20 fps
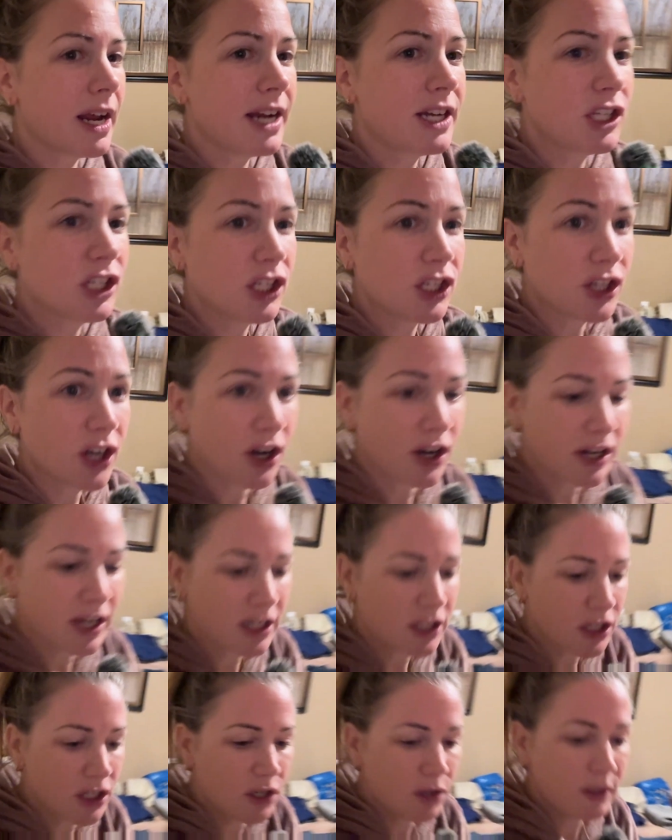I
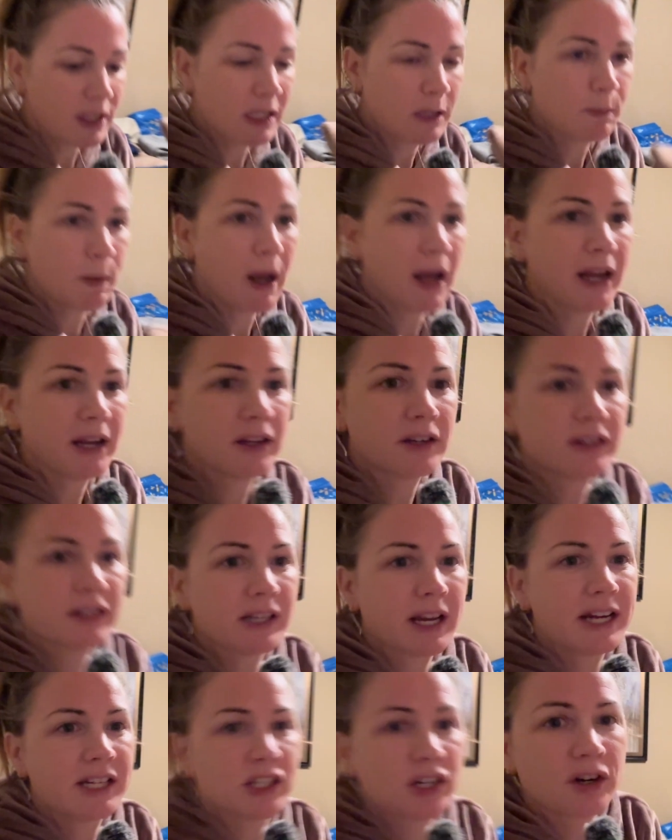started to do these piles.
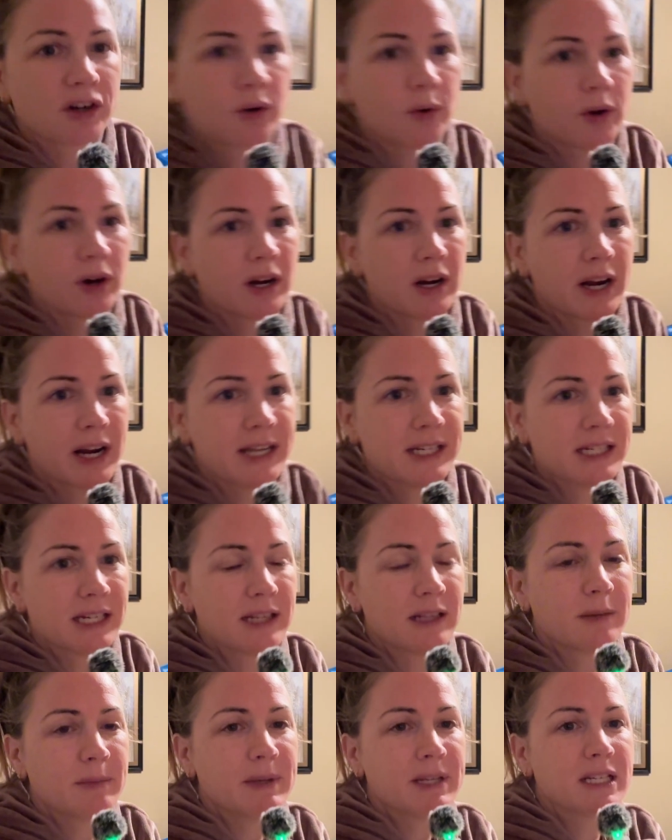I started
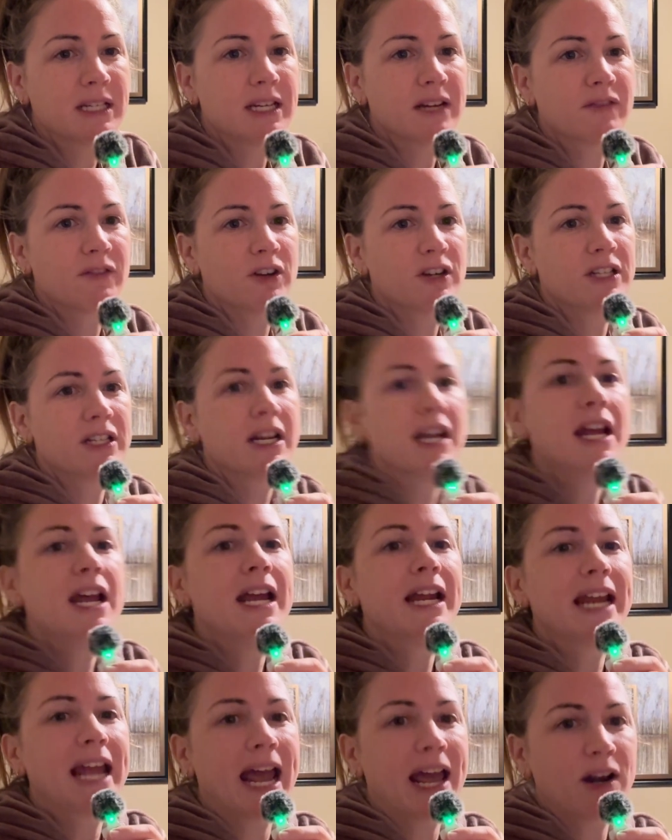organizing them into different
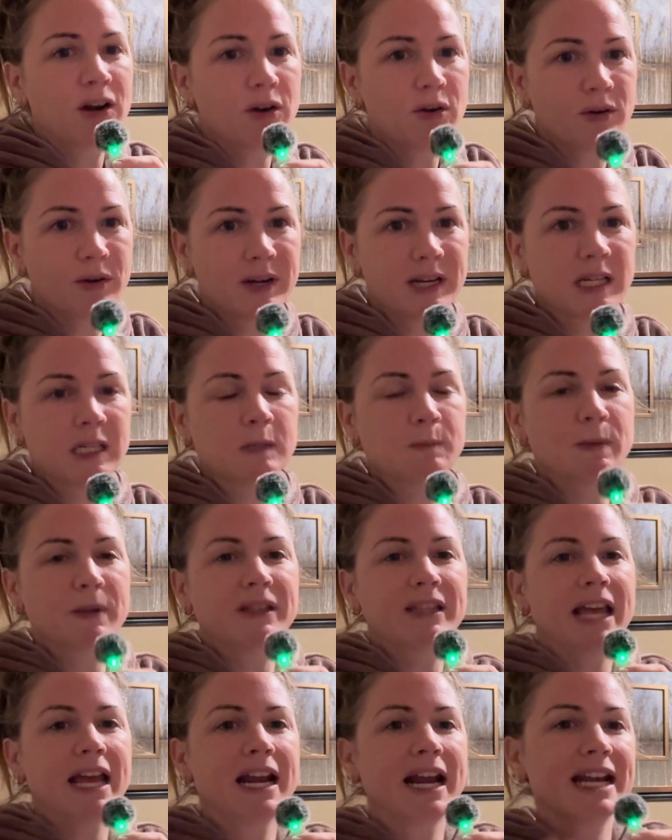categories,
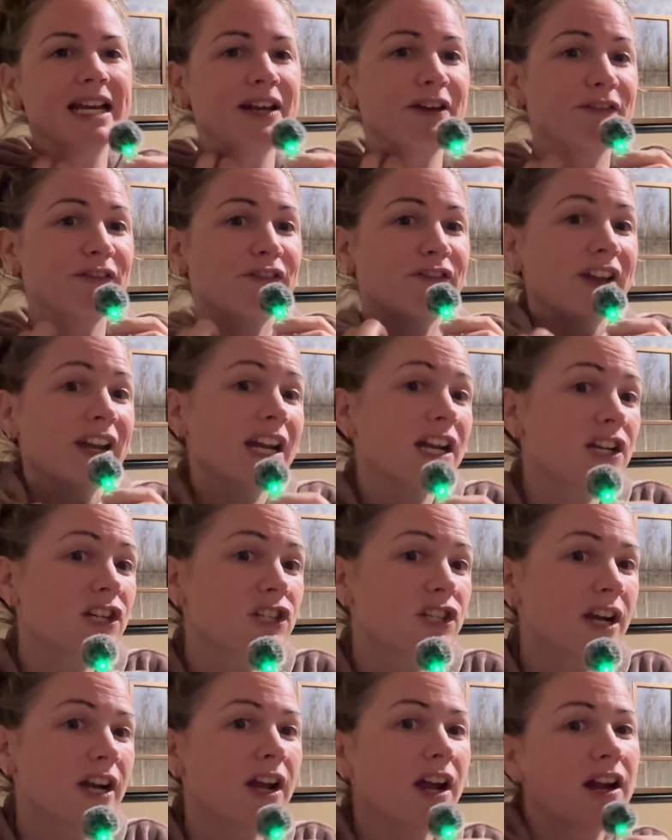but then I didn't
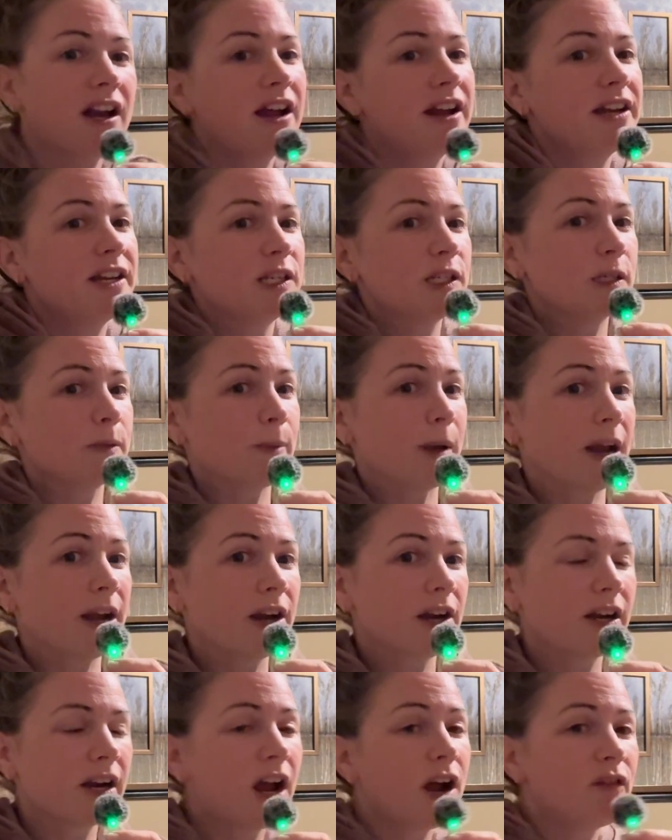finish. I got
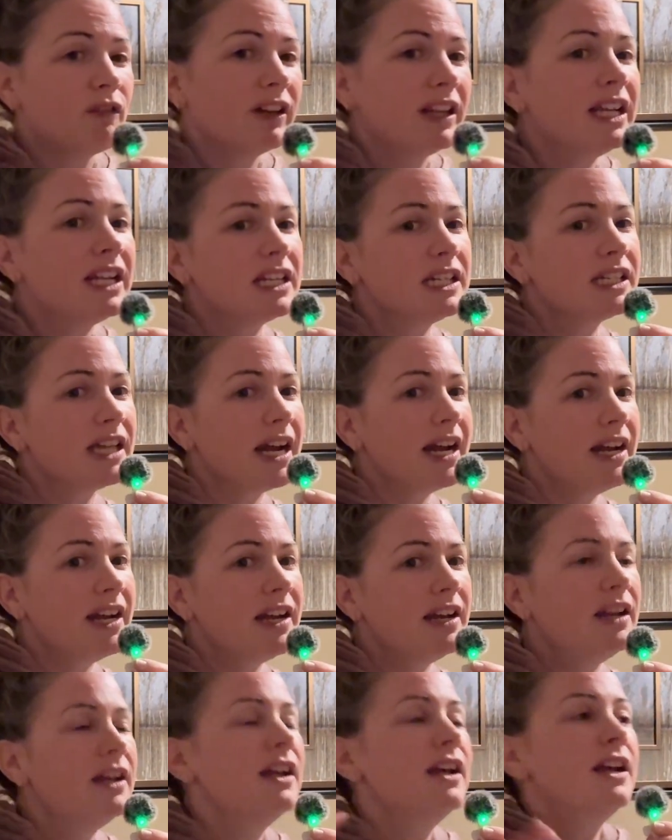uninspired. I got really
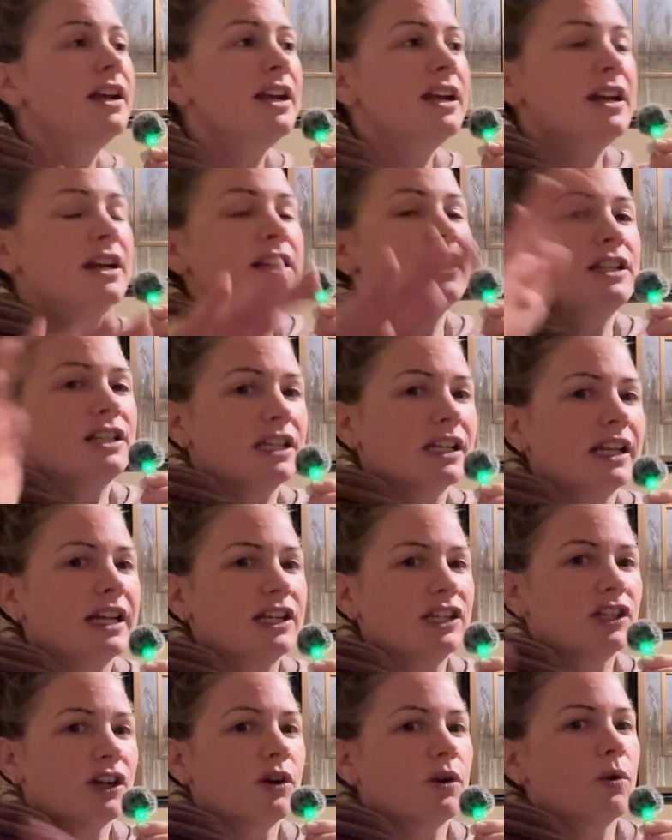excited to
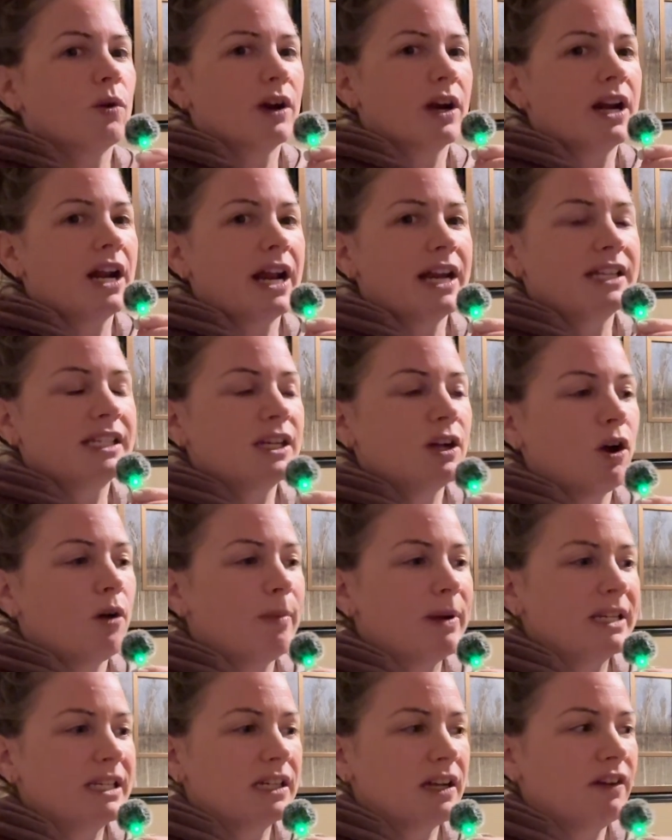like start organizing all
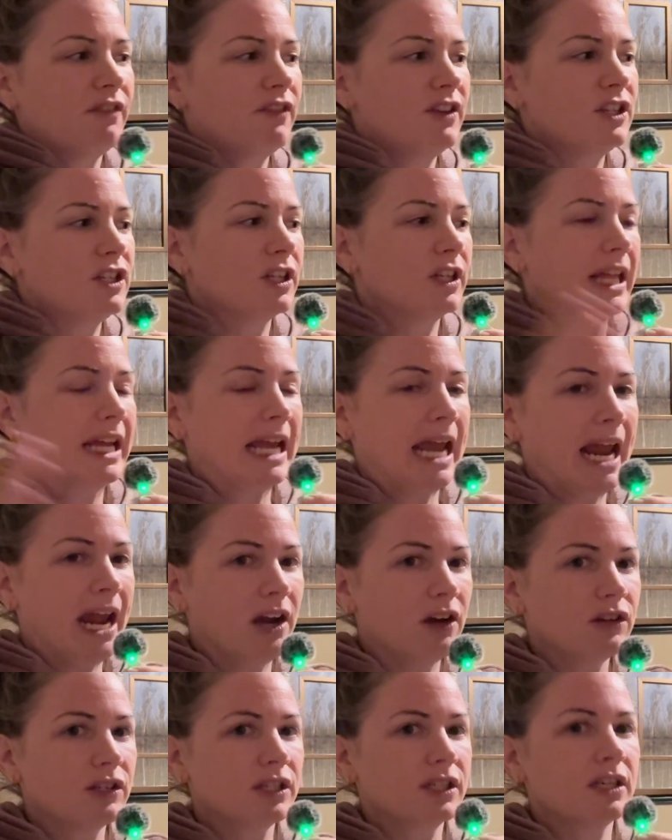my stuff into like
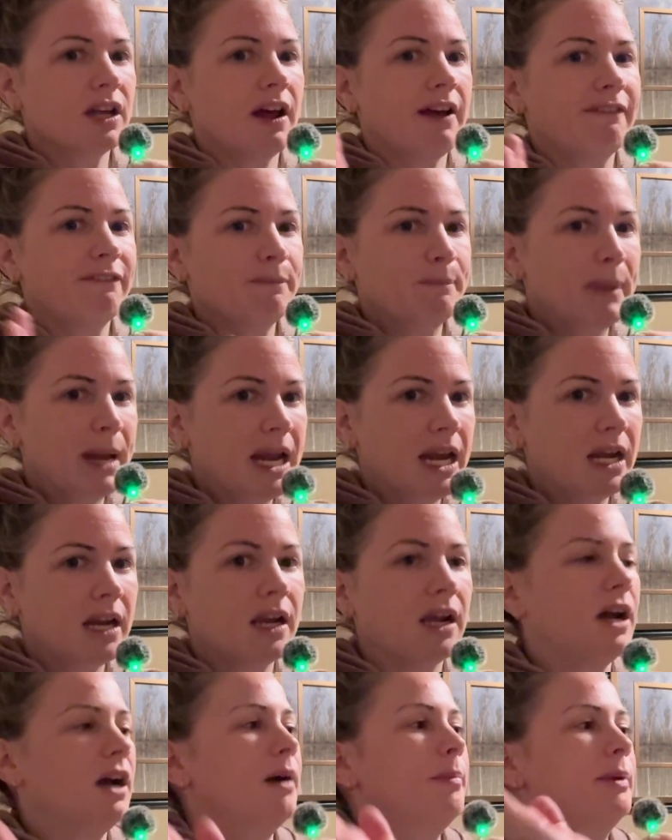hair stuff,
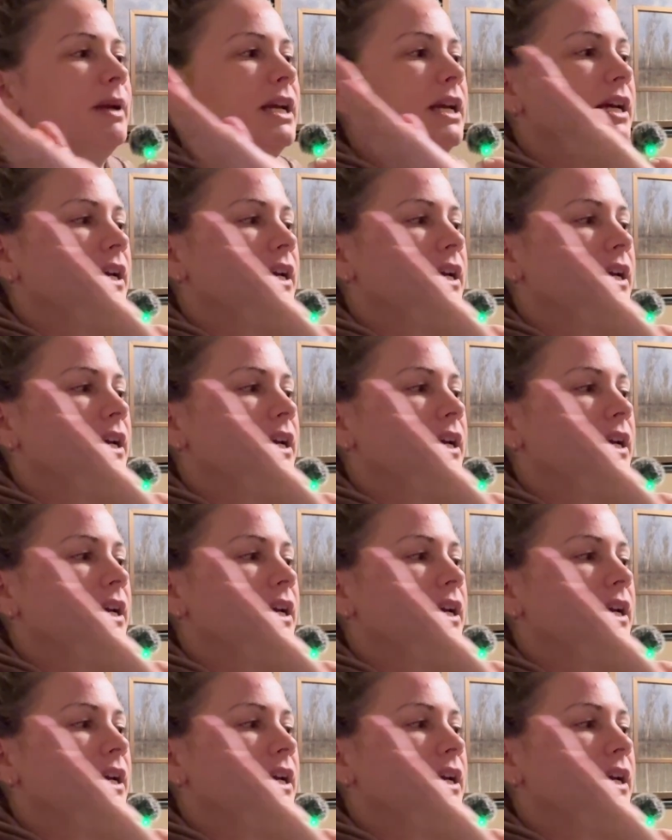makeup,